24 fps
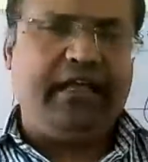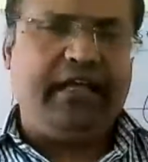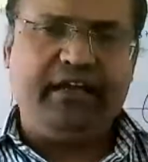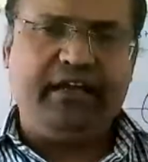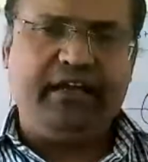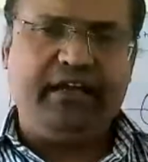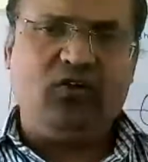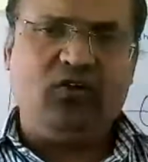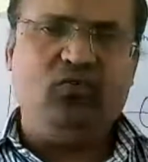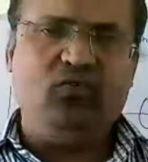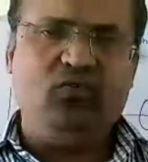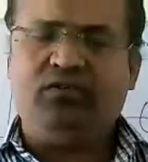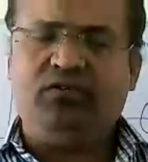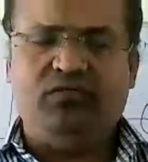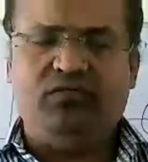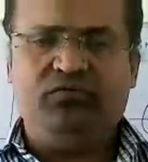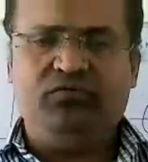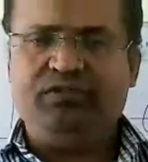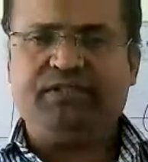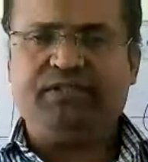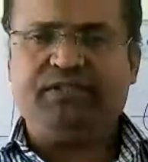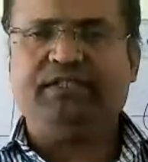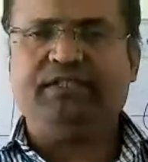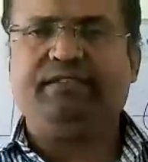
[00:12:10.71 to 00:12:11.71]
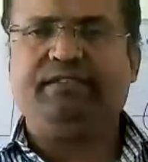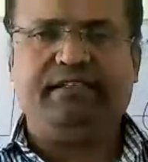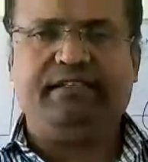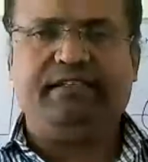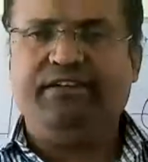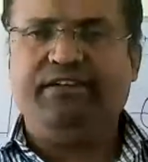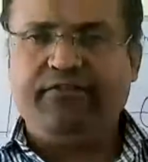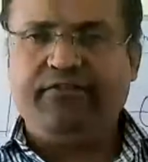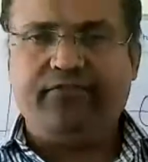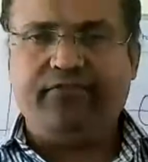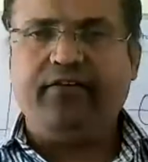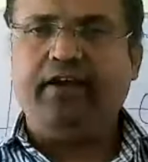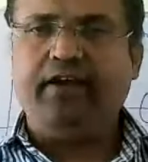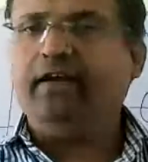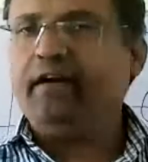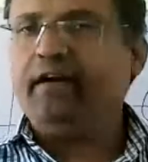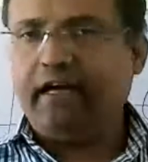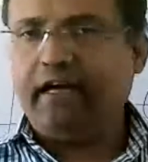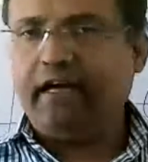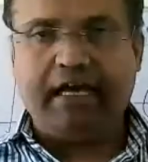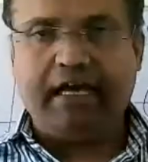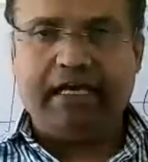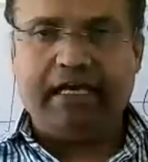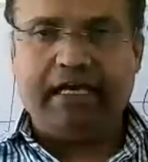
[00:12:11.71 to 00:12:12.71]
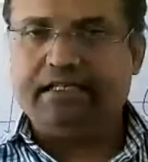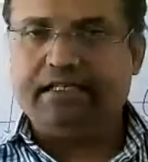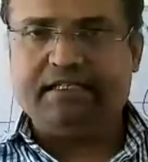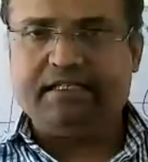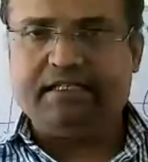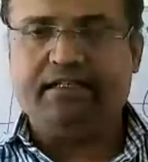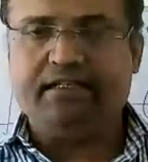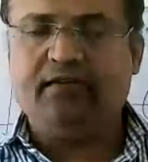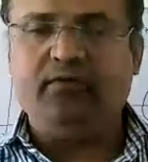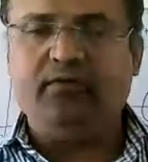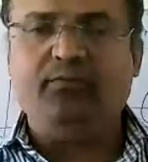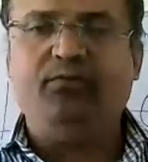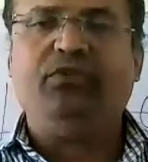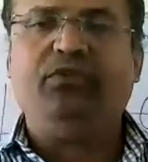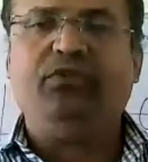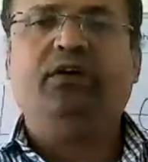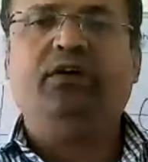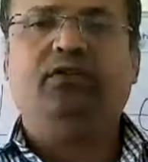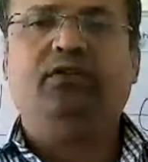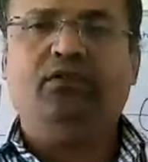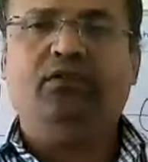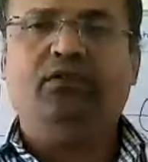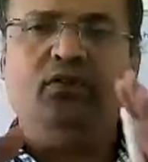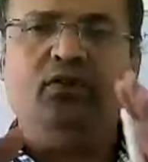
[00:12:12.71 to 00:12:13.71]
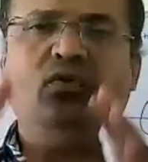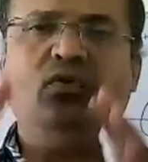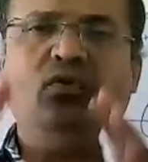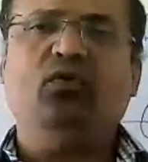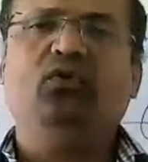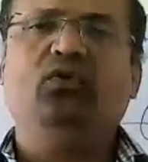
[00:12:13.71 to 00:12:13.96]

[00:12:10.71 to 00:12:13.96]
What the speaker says: The direct load, which is defined as